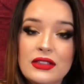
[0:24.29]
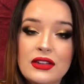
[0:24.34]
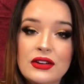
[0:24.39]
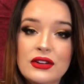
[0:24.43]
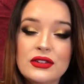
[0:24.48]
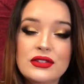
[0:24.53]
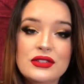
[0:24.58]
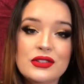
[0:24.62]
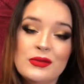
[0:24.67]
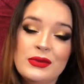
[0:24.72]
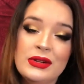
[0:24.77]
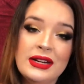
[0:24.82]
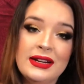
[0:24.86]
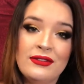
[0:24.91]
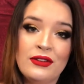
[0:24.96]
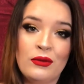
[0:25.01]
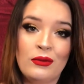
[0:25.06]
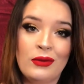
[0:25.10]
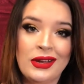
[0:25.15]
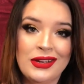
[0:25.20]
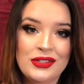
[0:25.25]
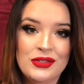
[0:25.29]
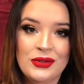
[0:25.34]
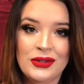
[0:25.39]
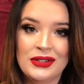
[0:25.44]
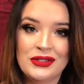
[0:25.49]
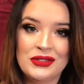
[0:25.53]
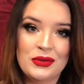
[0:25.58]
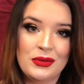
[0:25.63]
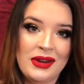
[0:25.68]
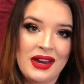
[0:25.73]
There are so many different ways you
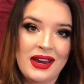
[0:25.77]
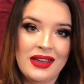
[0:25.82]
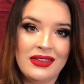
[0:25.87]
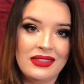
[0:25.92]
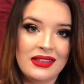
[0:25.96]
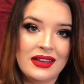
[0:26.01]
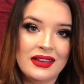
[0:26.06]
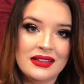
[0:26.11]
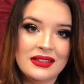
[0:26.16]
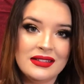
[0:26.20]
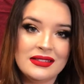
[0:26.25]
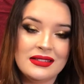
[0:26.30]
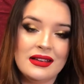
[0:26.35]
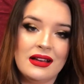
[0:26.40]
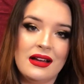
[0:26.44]
can tweak this.